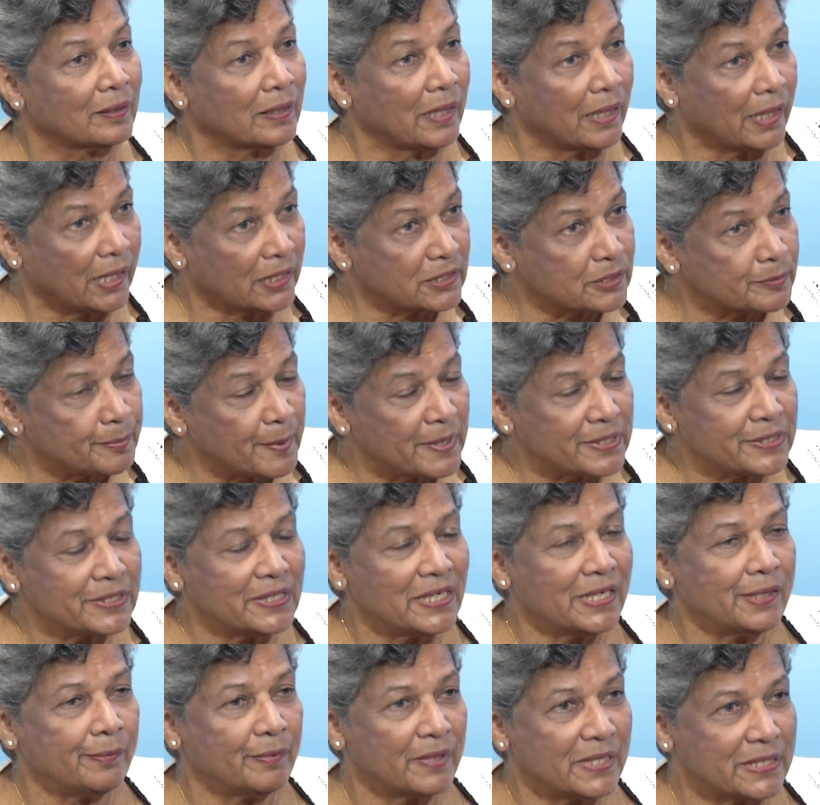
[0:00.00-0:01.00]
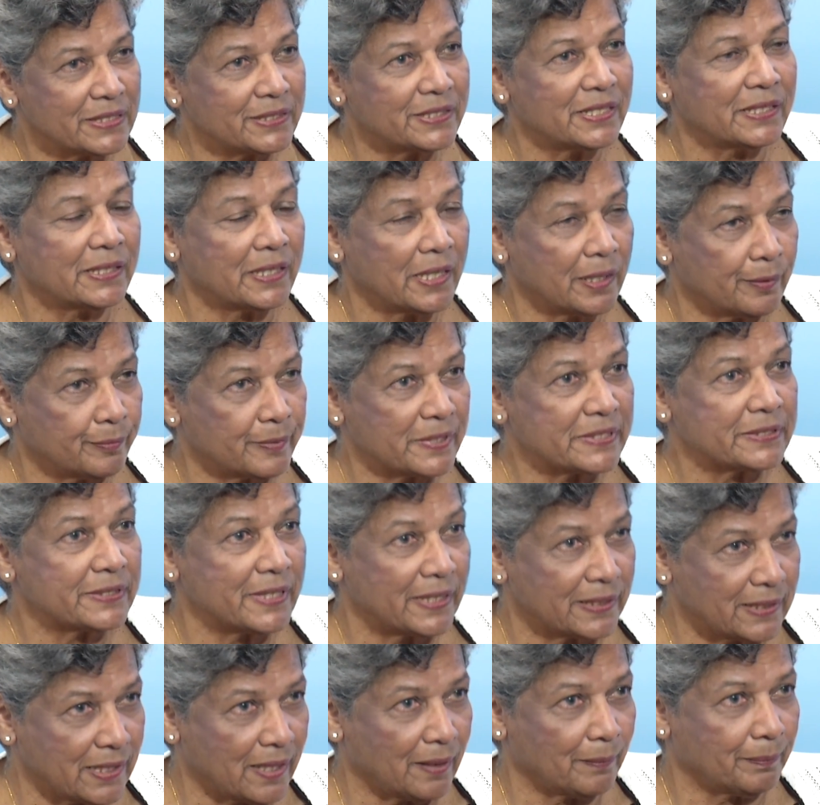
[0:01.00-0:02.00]
especially when Sinda was
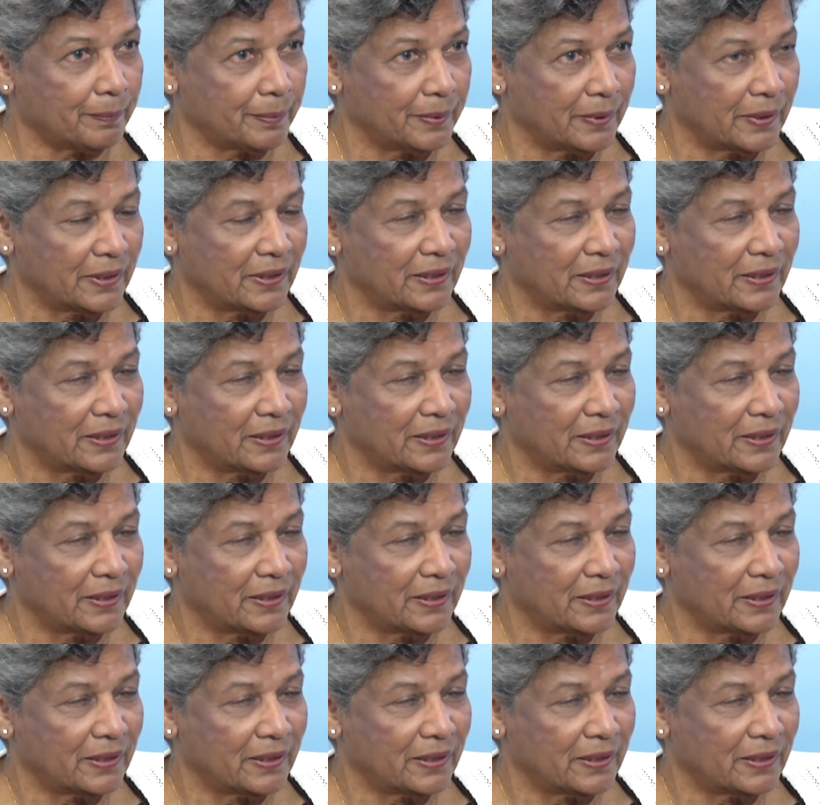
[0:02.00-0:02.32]
set up,